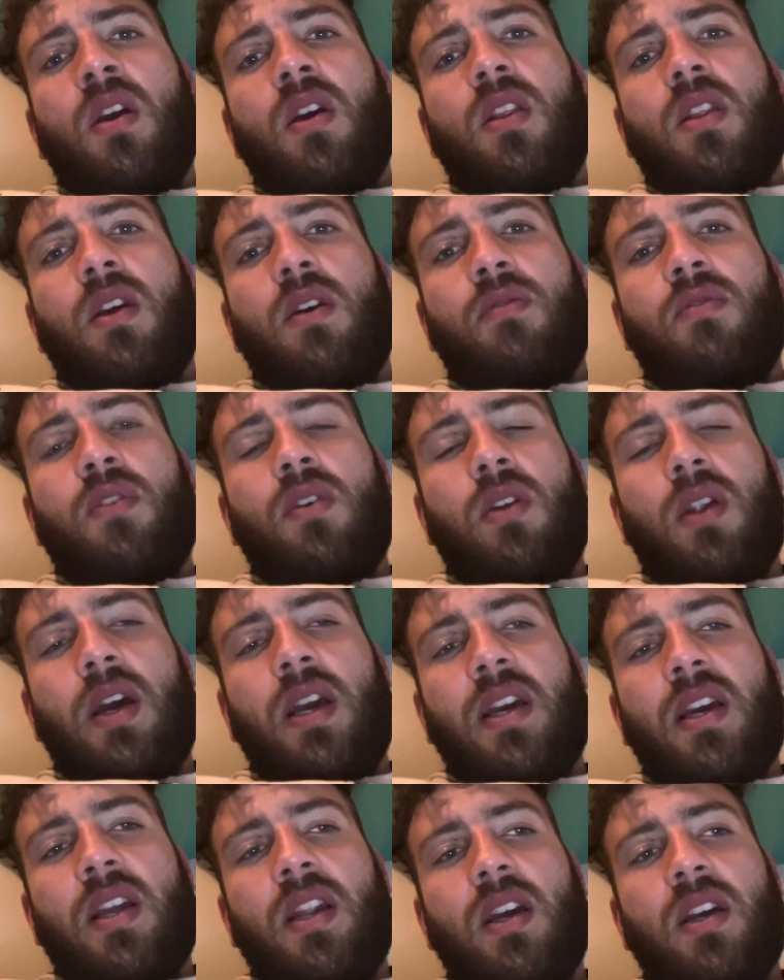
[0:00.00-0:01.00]
They feel like
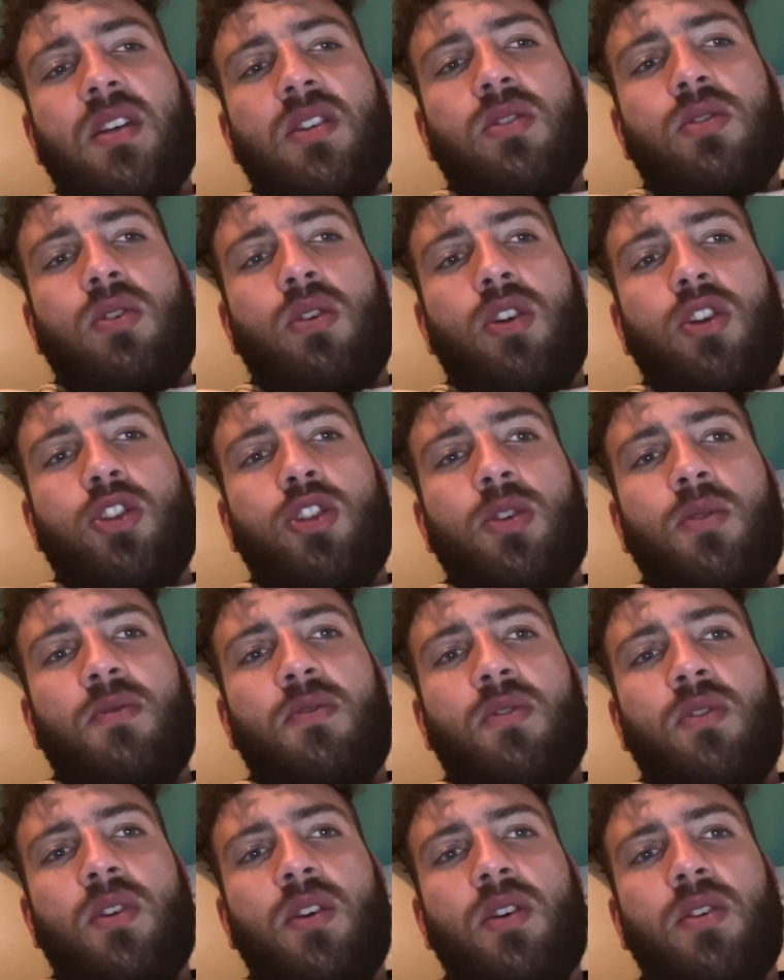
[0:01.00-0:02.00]
getting a scholarship
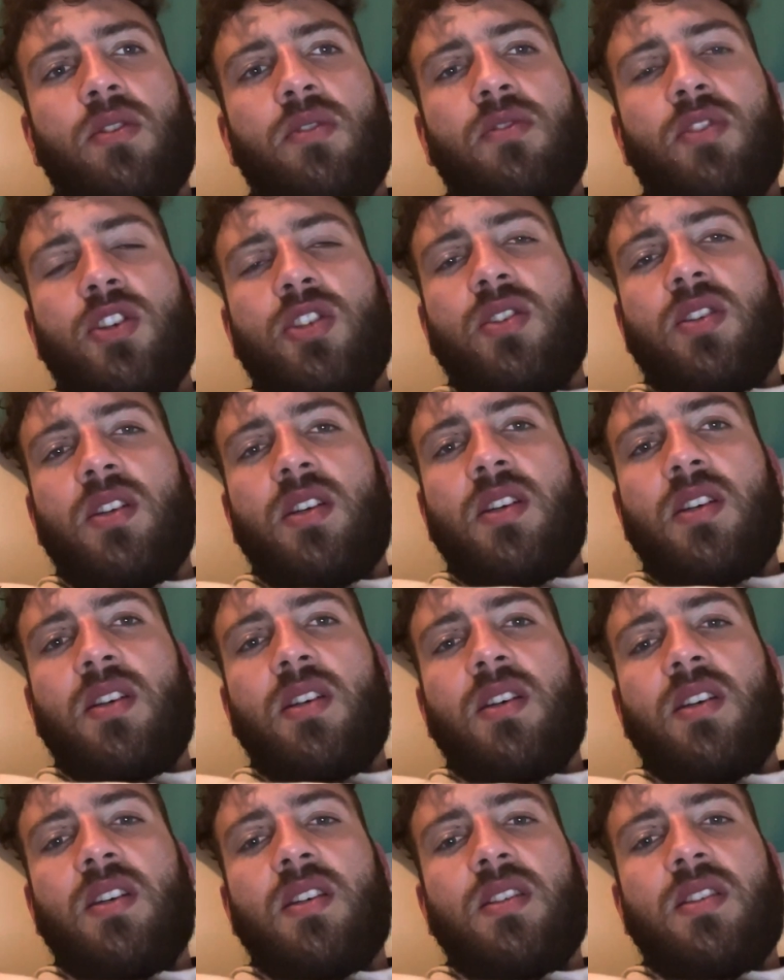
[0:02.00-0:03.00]
for a university
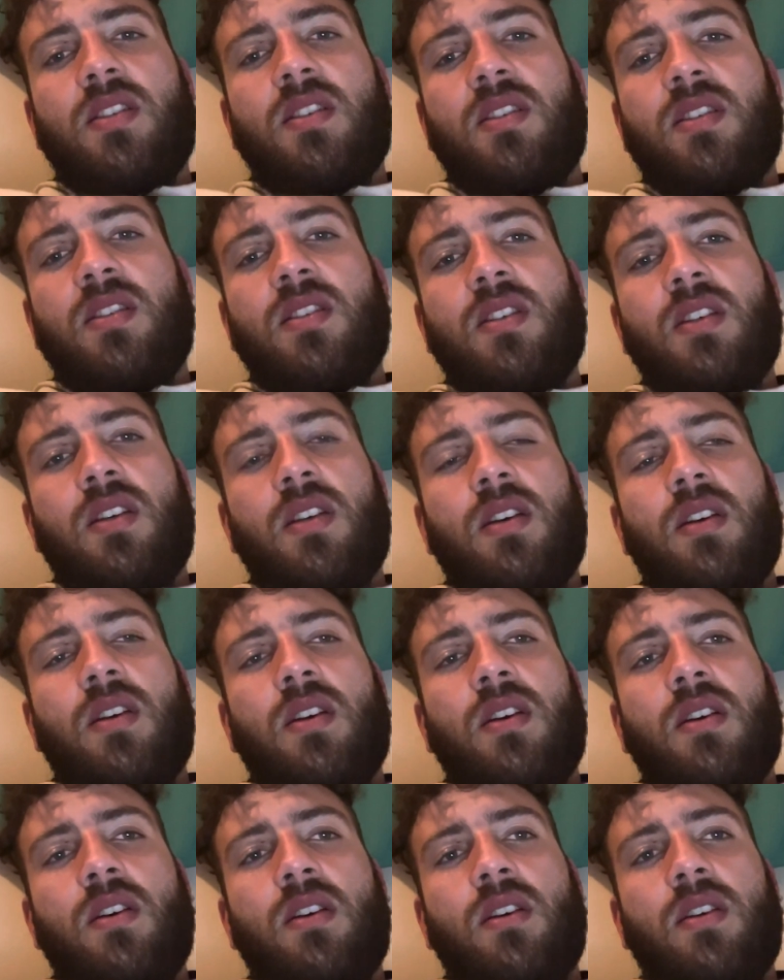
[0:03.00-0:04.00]
is
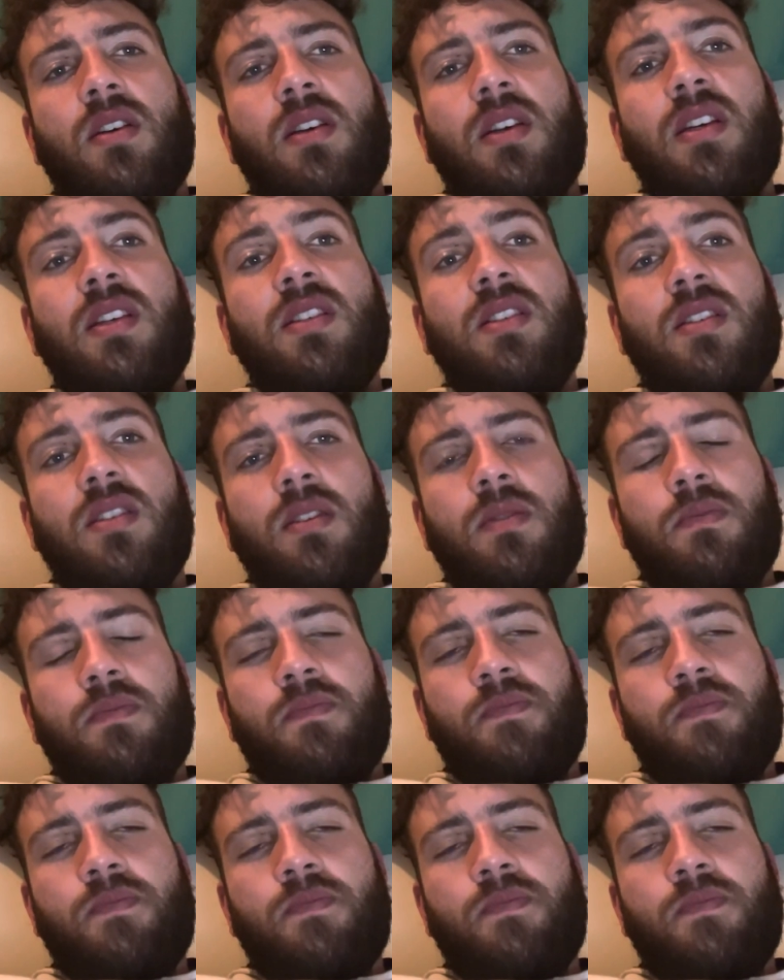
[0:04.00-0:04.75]
easy.